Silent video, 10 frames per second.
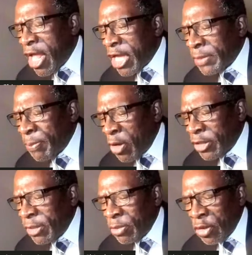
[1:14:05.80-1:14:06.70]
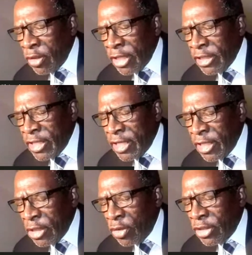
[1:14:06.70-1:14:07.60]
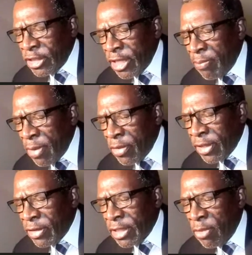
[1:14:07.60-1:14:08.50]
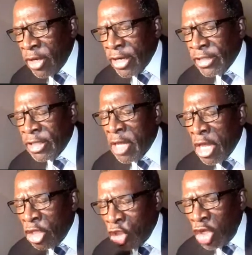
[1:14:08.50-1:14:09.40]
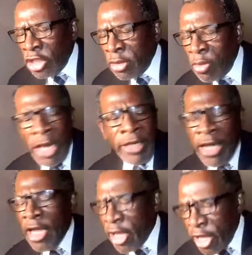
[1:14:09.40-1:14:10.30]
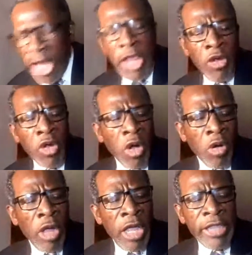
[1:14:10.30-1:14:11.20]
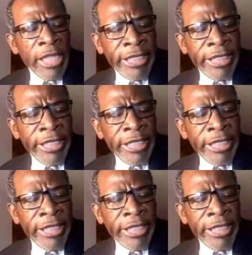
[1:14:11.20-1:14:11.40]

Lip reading: Expose them so that they don't tamper with our democracy. George Buaria, here you go. The